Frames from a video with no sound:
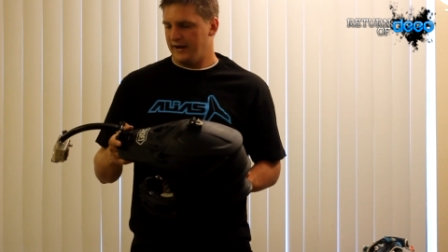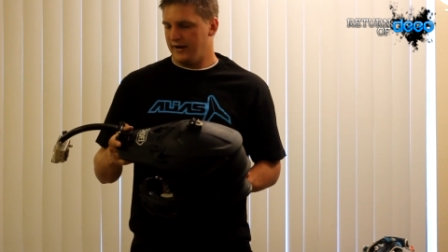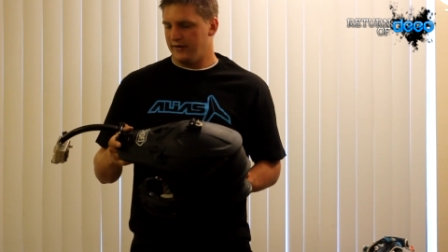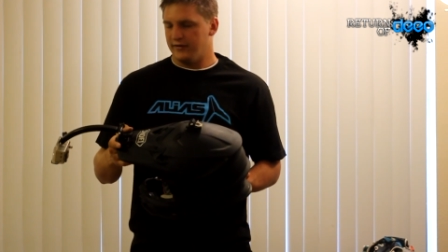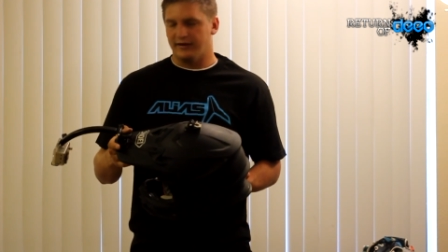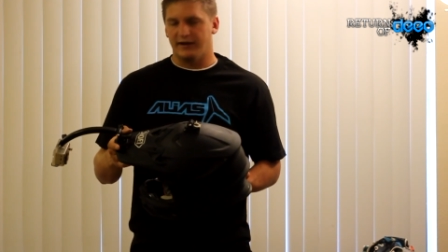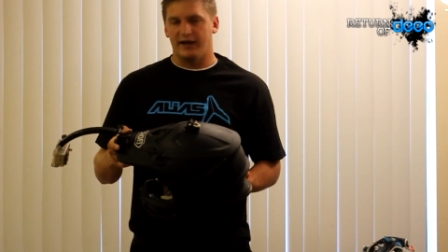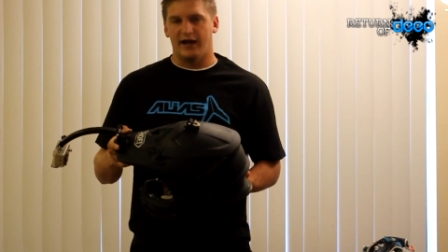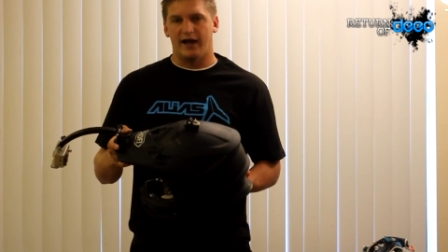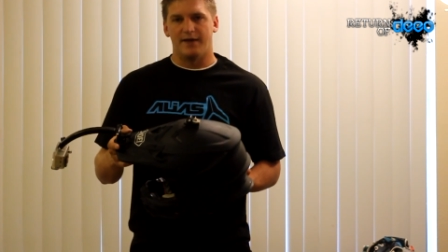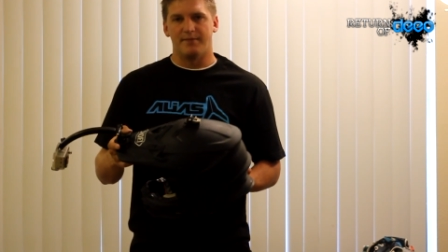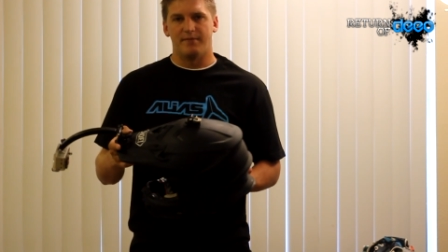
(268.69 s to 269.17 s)
how
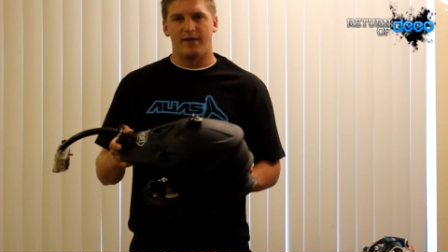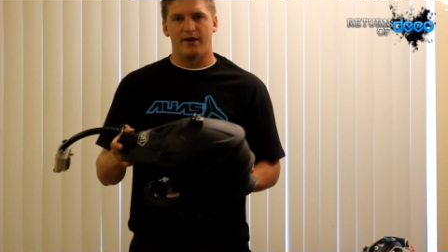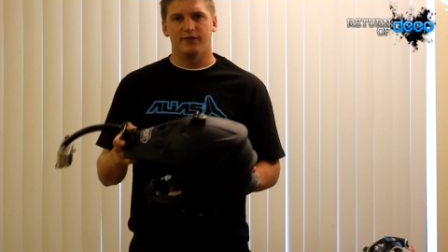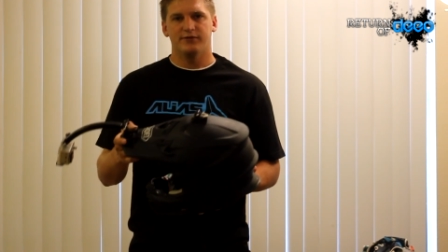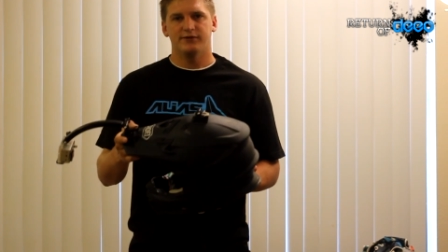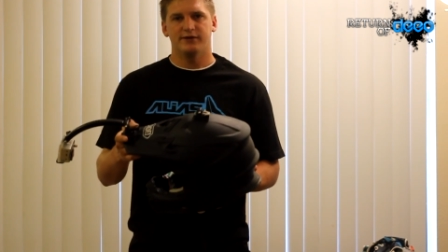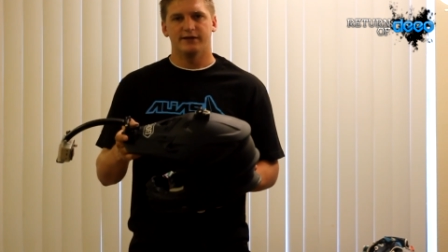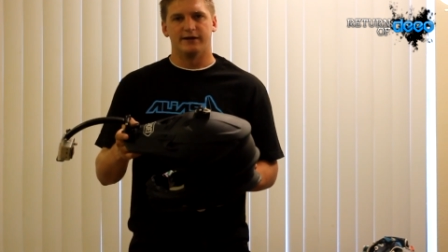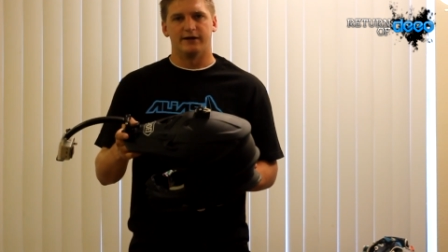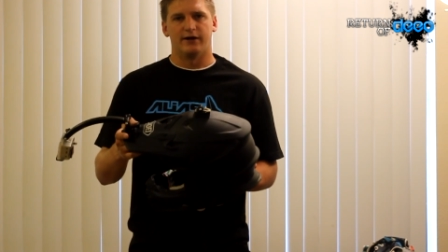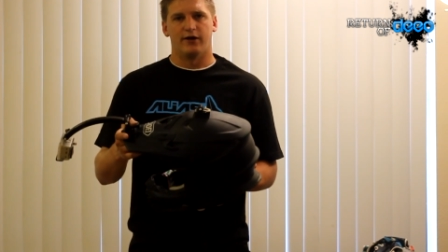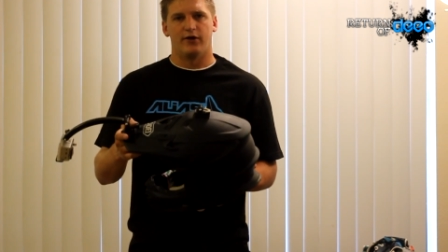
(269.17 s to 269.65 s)
the guy
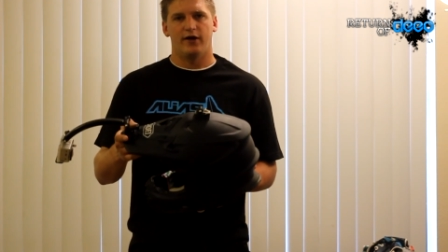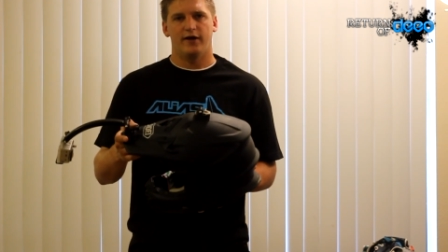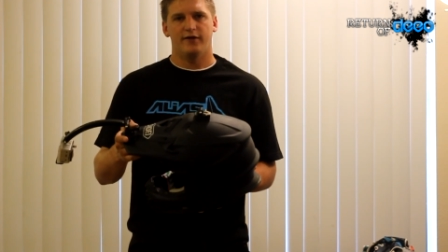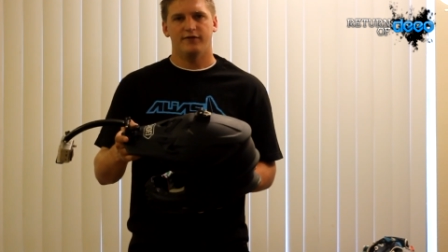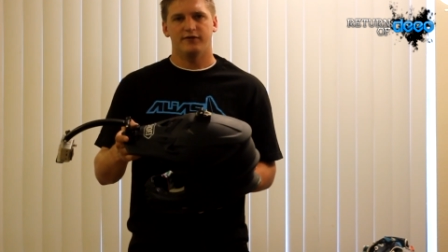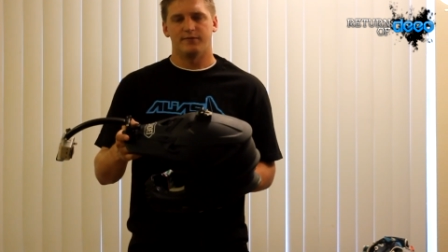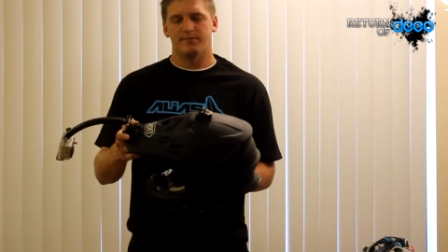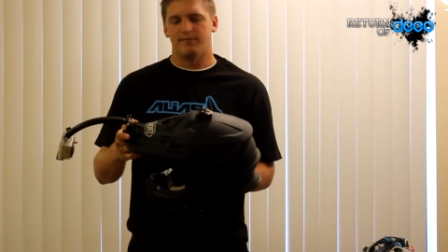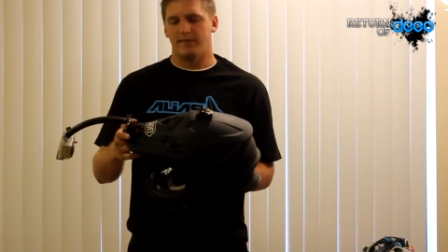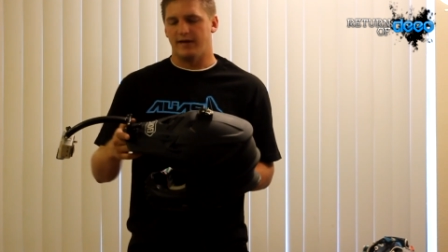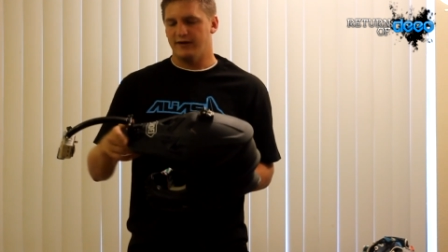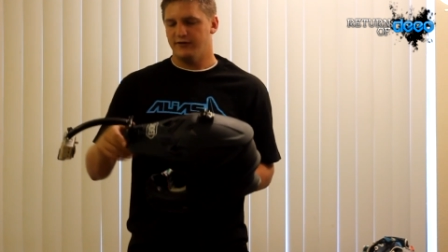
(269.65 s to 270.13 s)
mounted it. I'll have
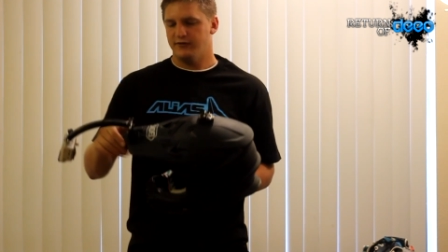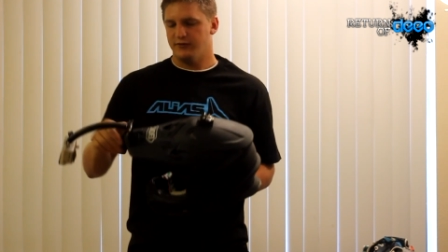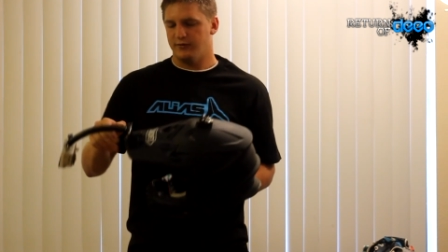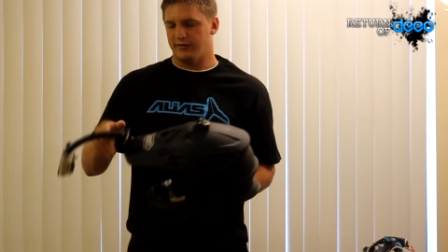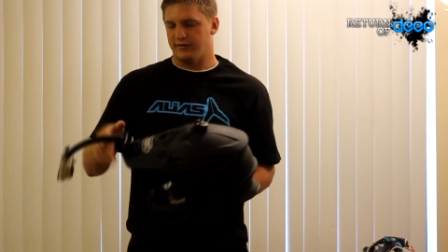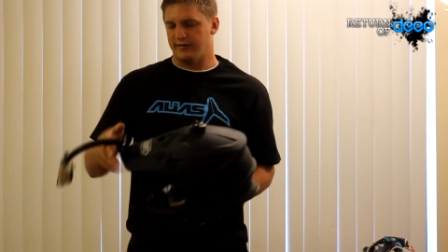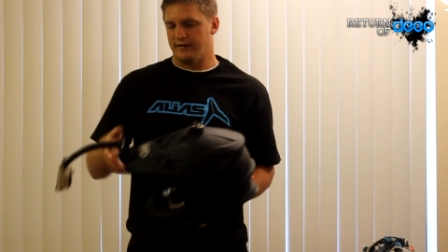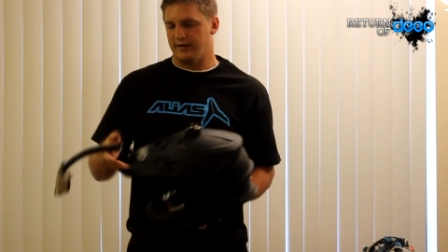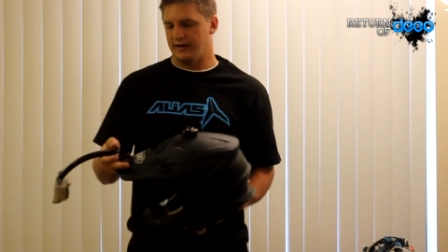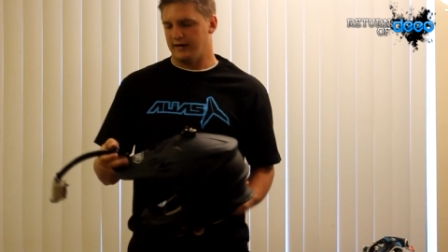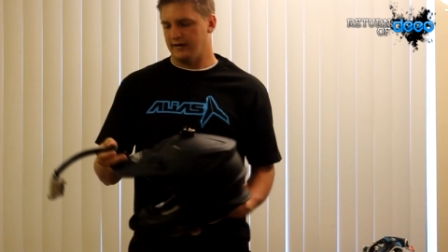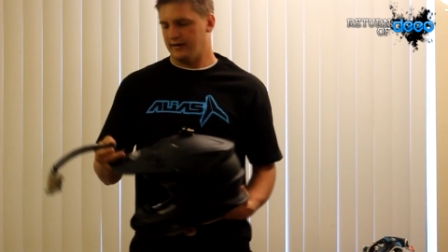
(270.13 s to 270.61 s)
to mess
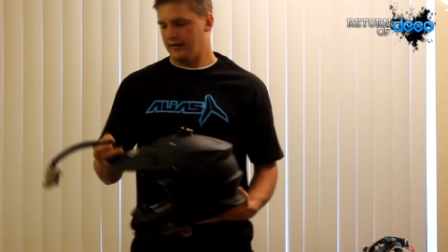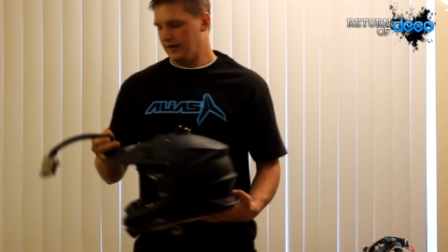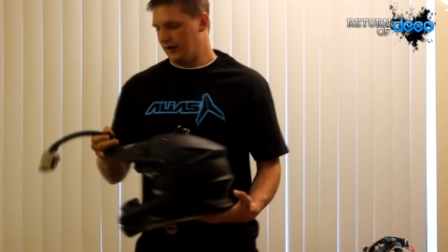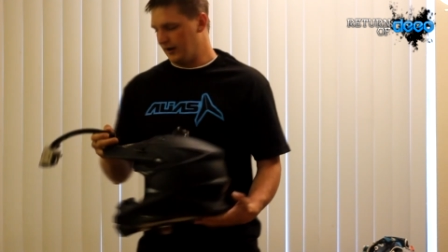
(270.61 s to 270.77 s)
with it.